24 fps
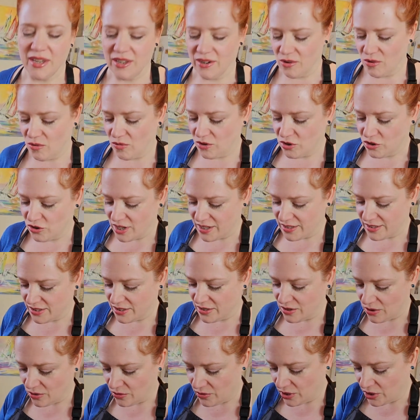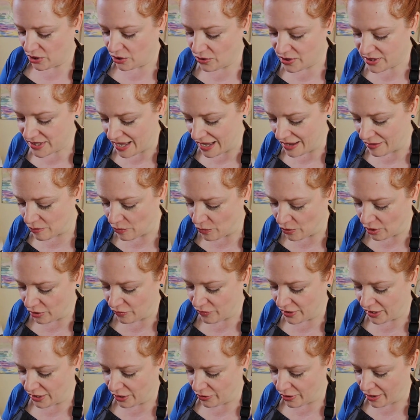and overdressed, so you can always add more
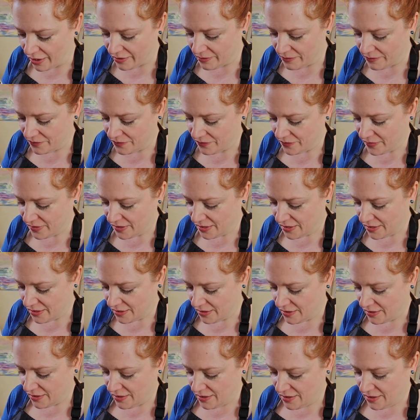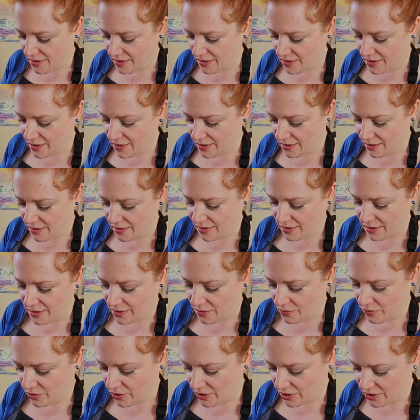vinaigrette. And
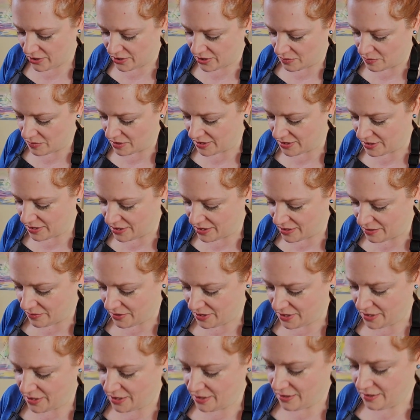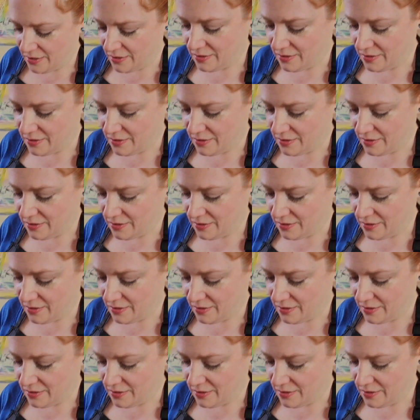we're gonna just mix it up here.